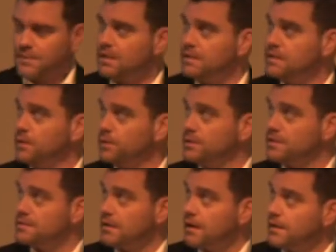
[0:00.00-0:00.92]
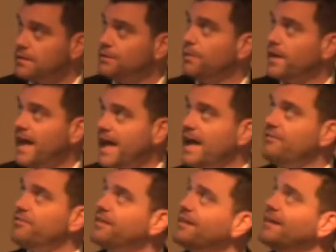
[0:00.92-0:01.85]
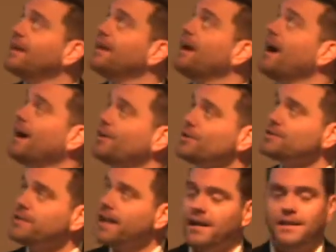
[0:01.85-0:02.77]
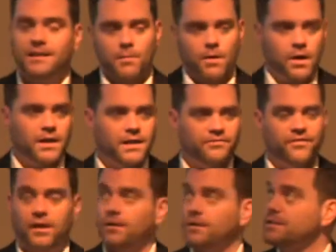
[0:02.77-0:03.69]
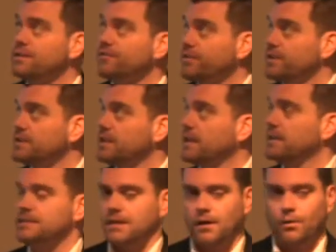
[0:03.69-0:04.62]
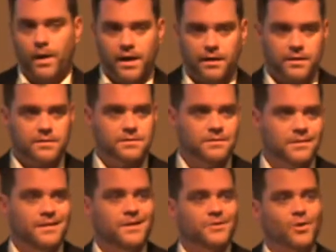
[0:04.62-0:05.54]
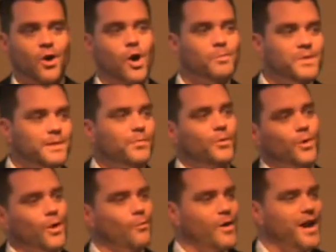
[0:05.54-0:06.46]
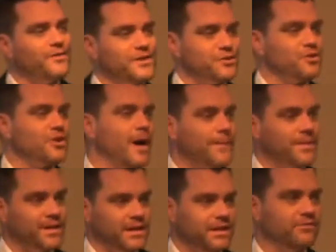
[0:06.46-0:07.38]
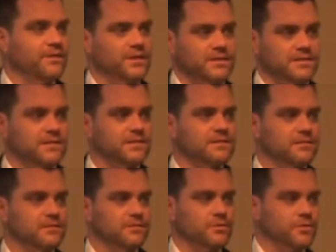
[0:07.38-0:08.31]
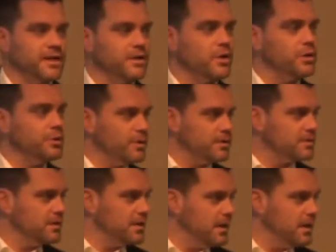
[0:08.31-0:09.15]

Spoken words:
So to start, we have understanding the marketing funnel. So the first thing is awareness. So are people aware that your company even exists? Do they know you what's